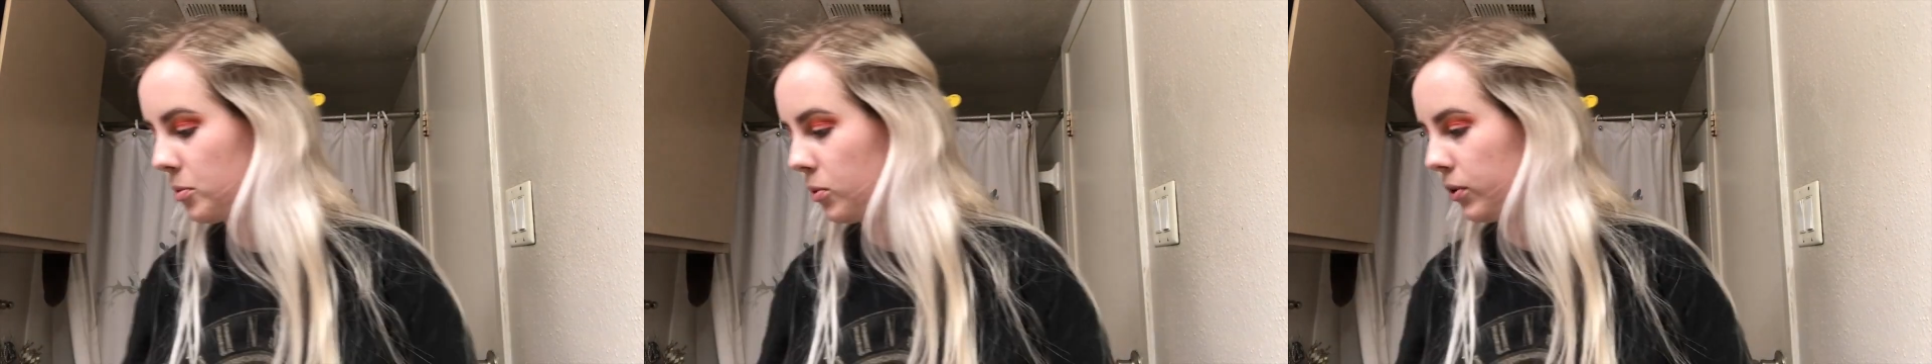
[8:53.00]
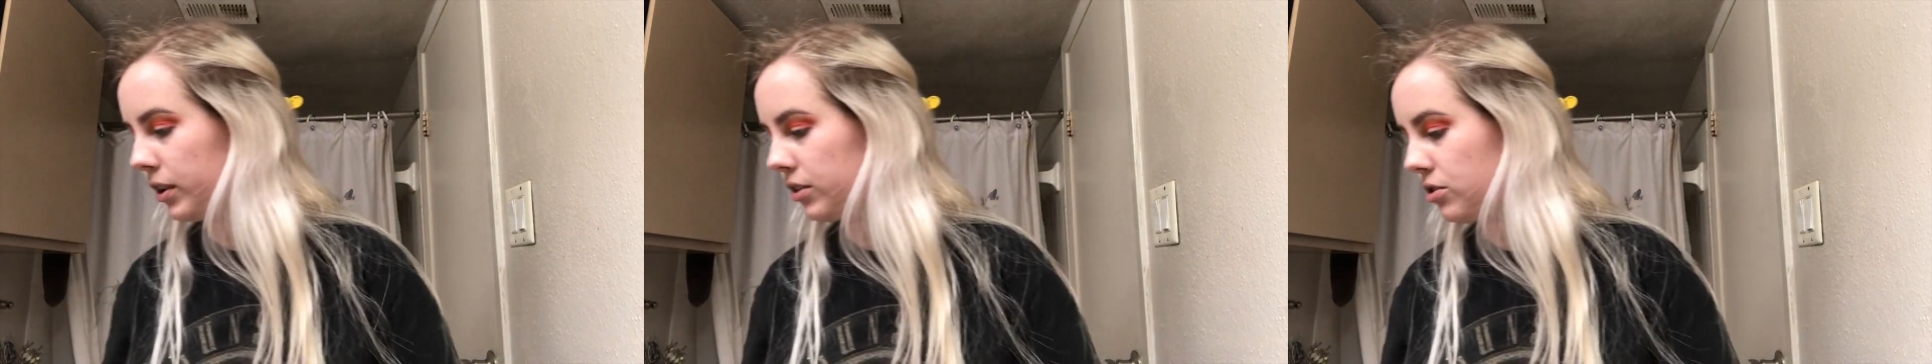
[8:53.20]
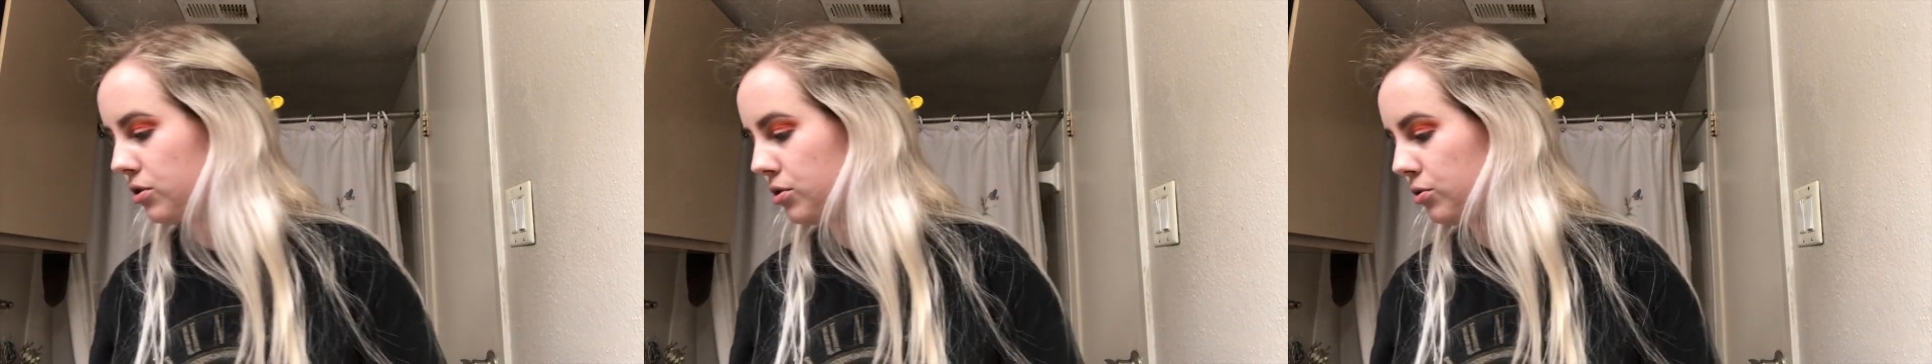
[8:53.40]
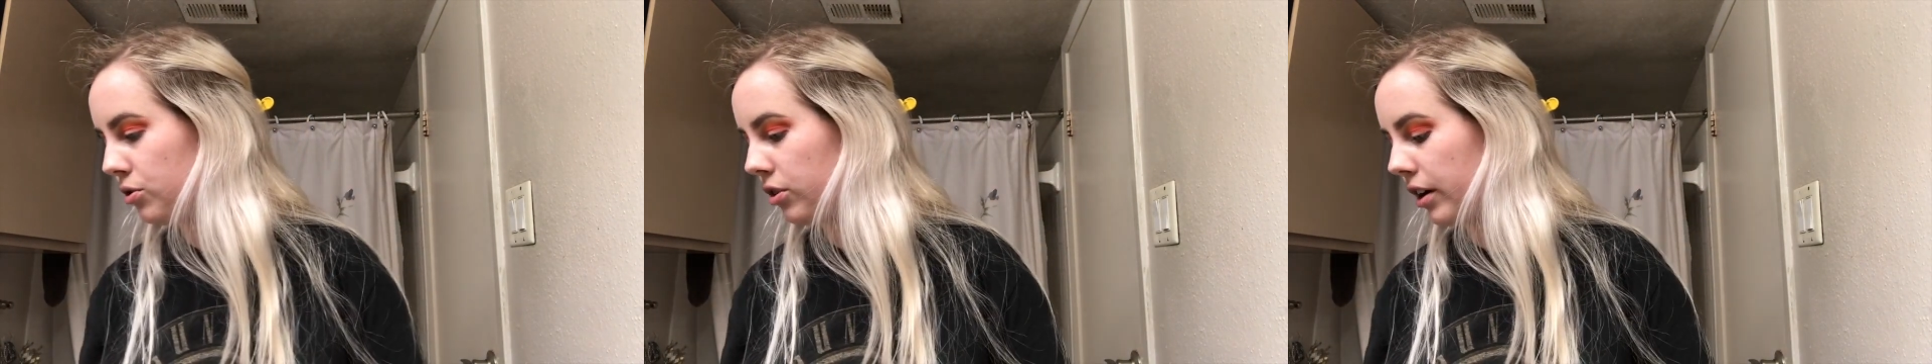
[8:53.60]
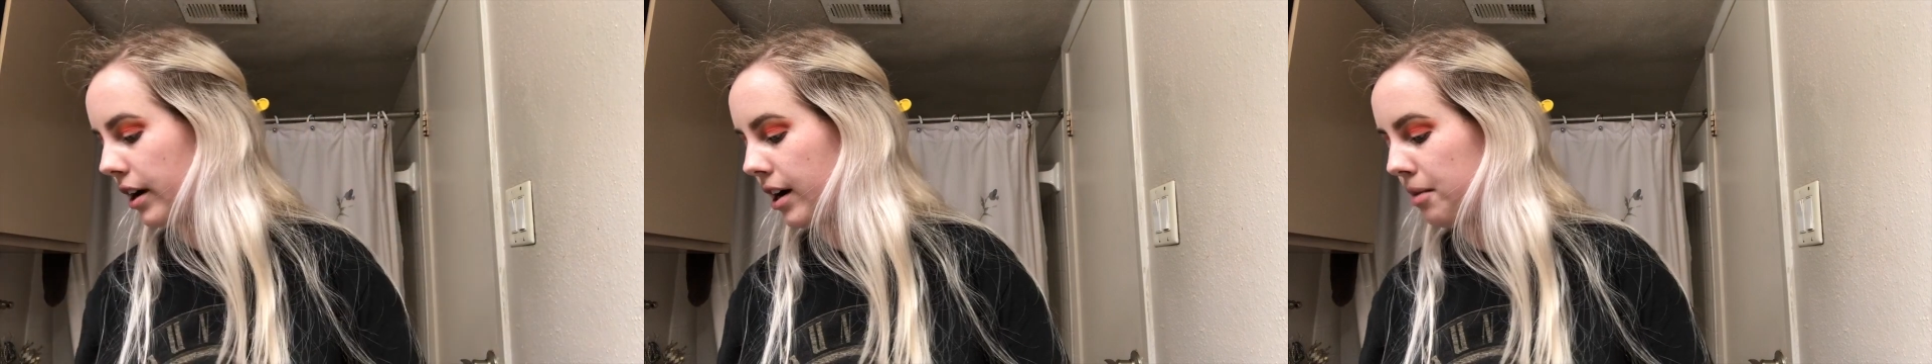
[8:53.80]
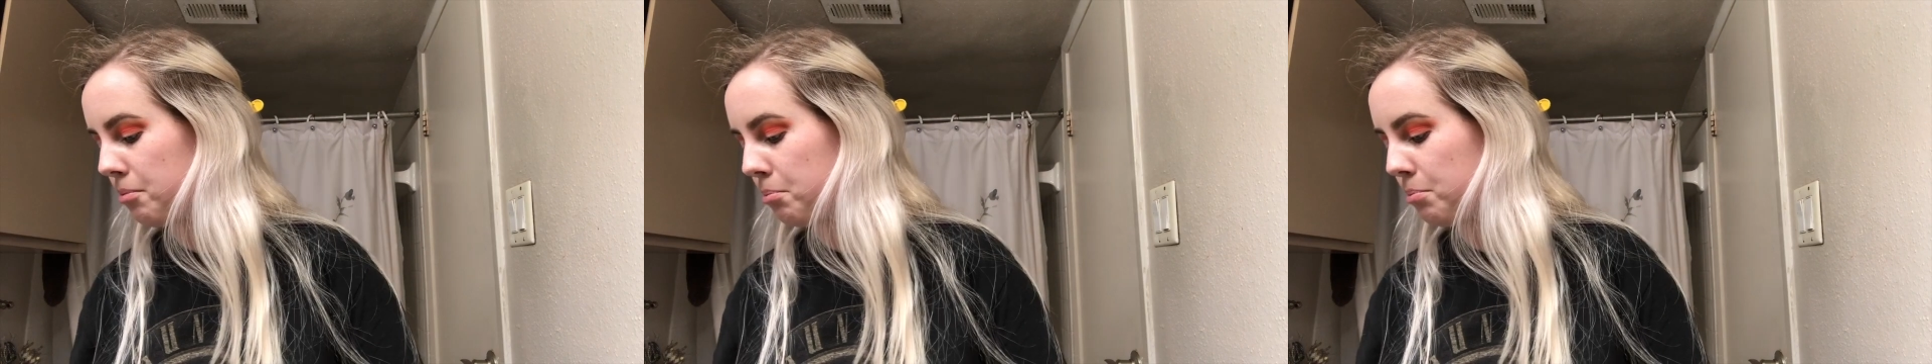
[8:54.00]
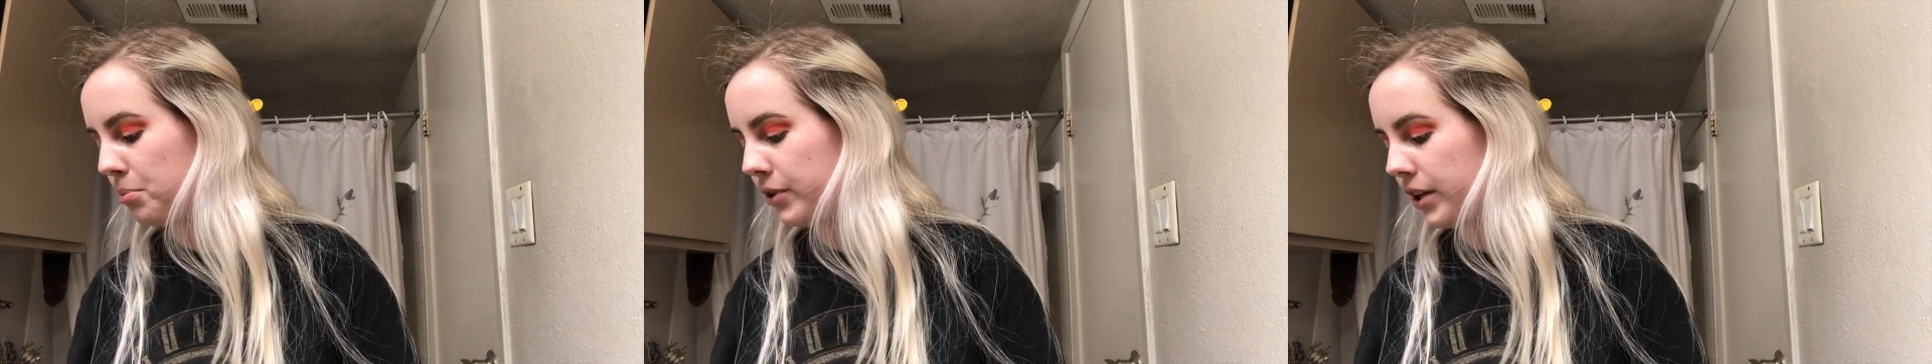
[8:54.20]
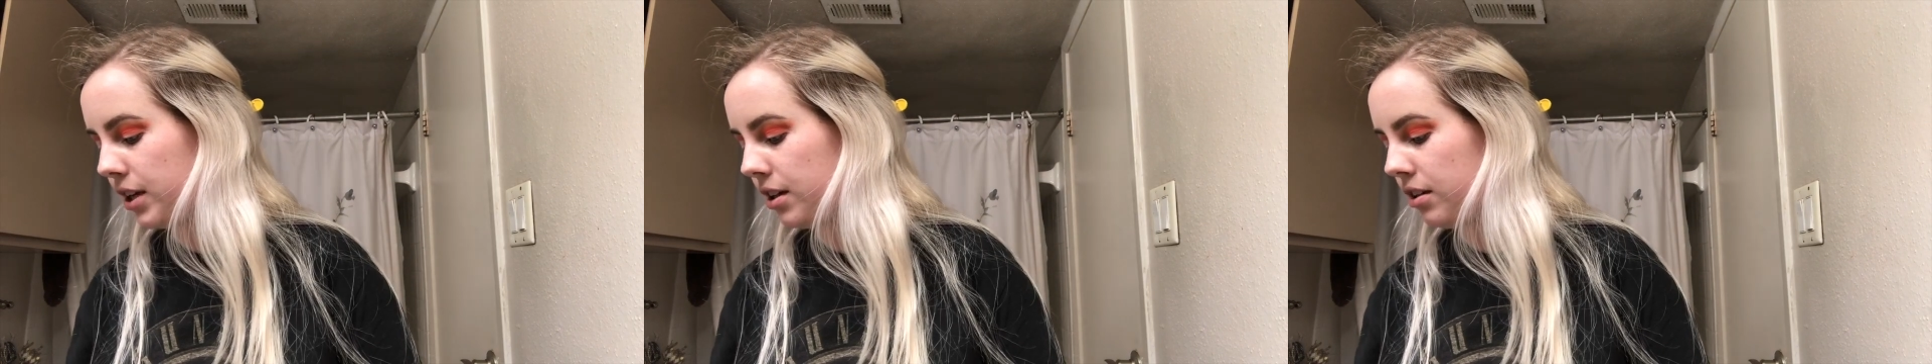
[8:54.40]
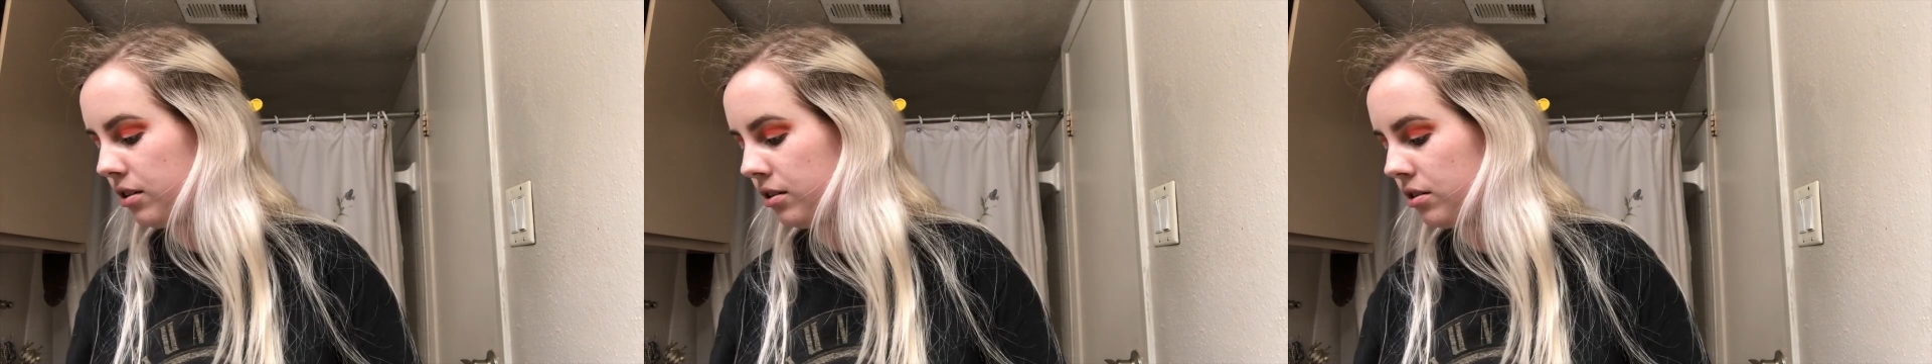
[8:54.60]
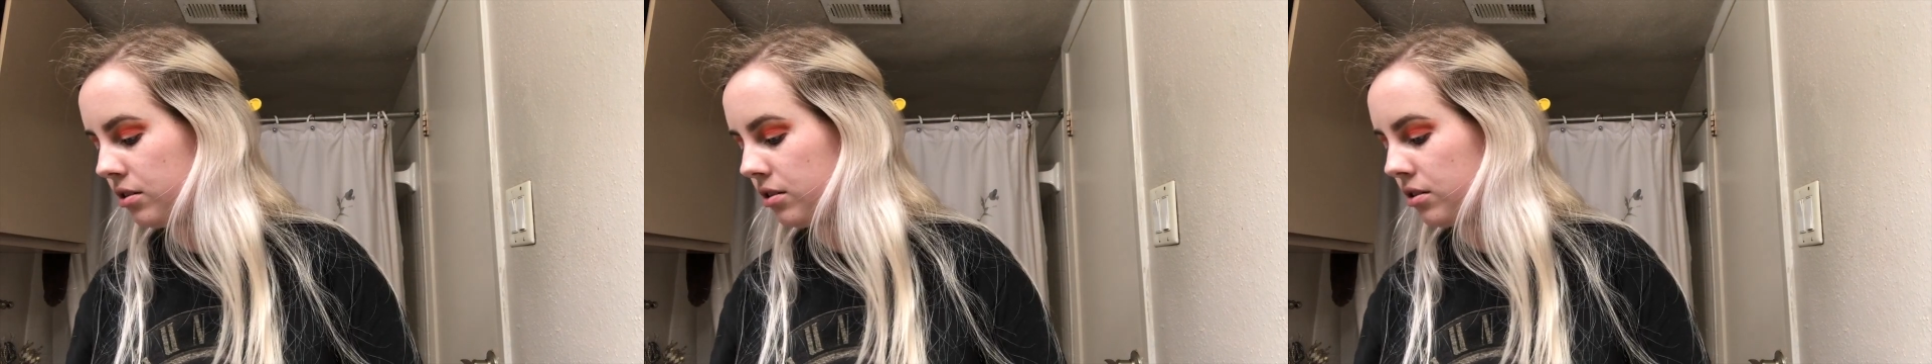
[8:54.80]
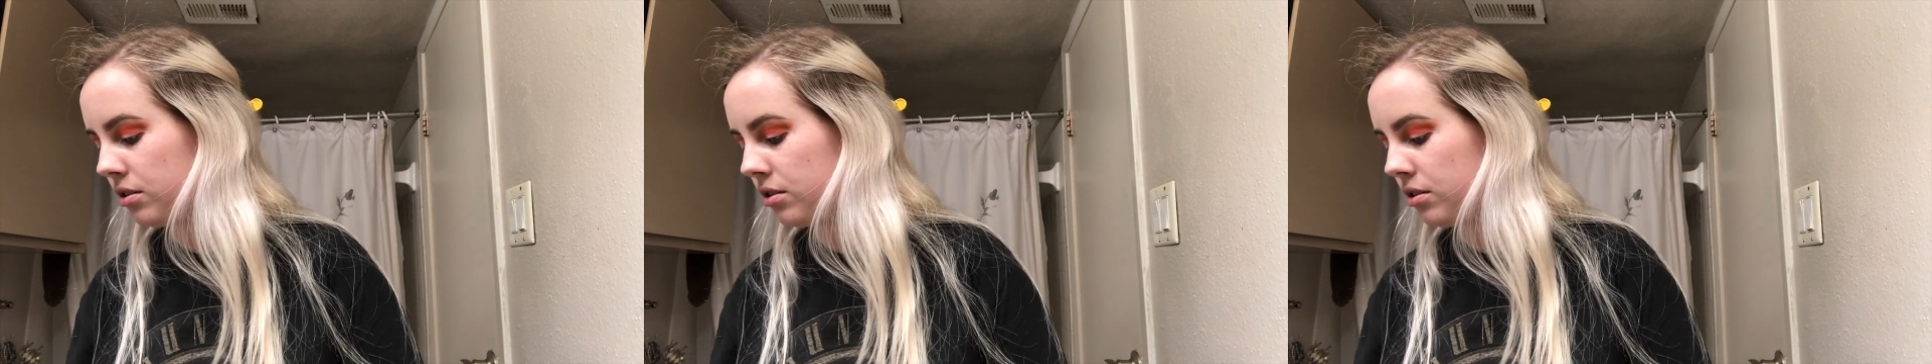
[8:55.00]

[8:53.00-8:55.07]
I'm going to grab B.